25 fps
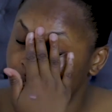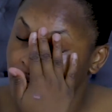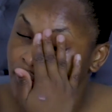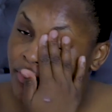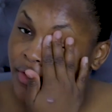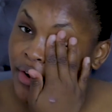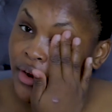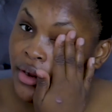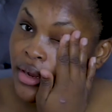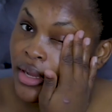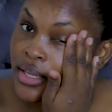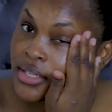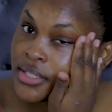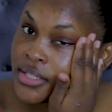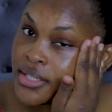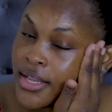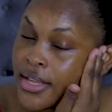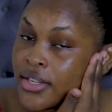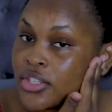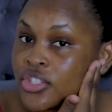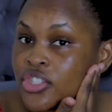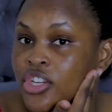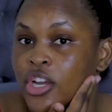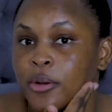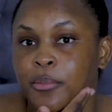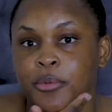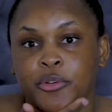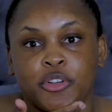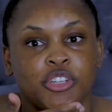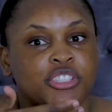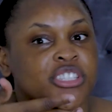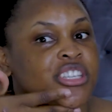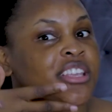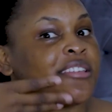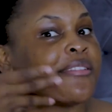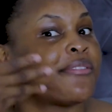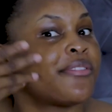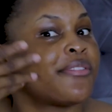Is very essential,
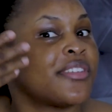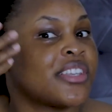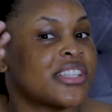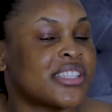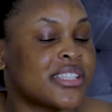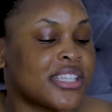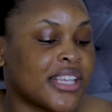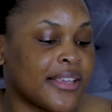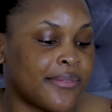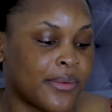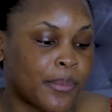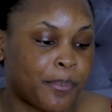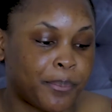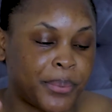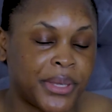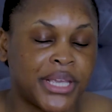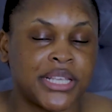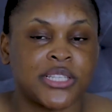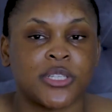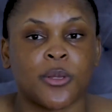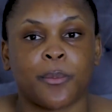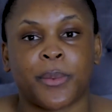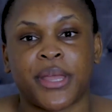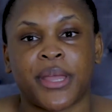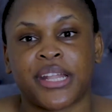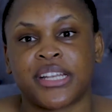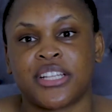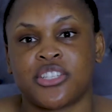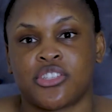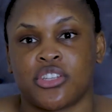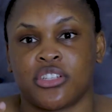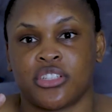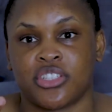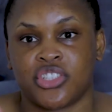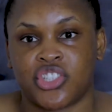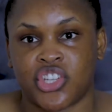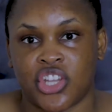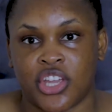because if it picks up any
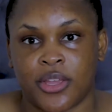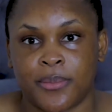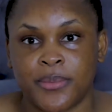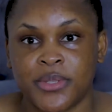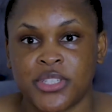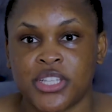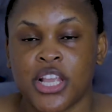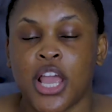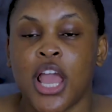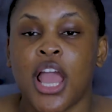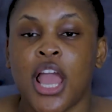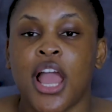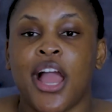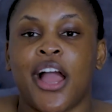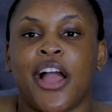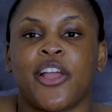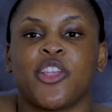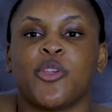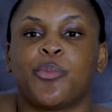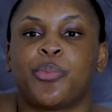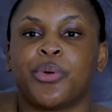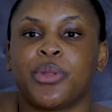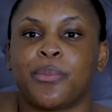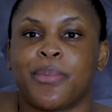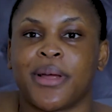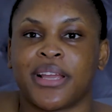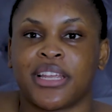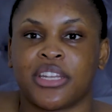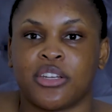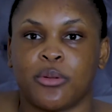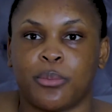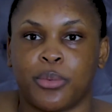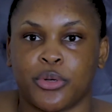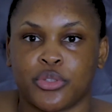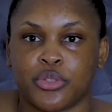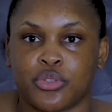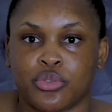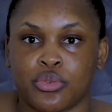sort of germs and you put it back in
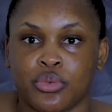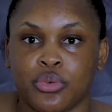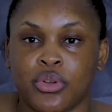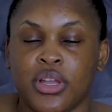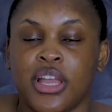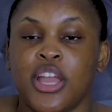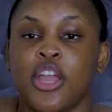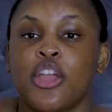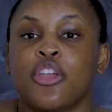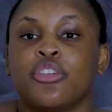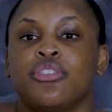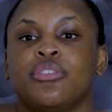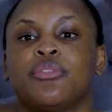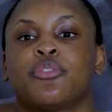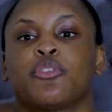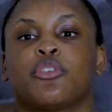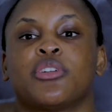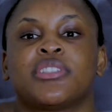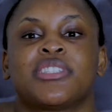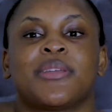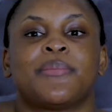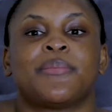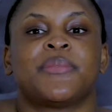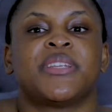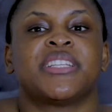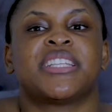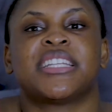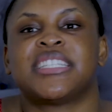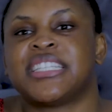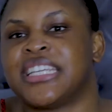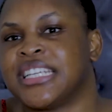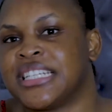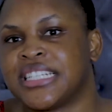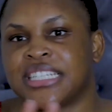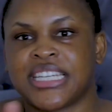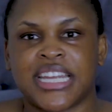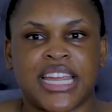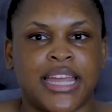the bottle, you've contaminated
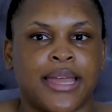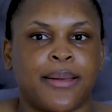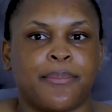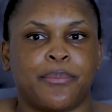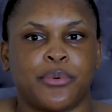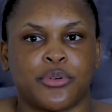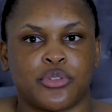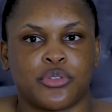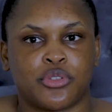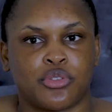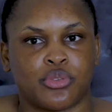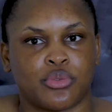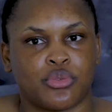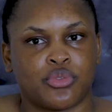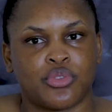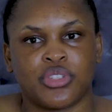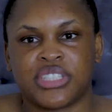the entire bottle.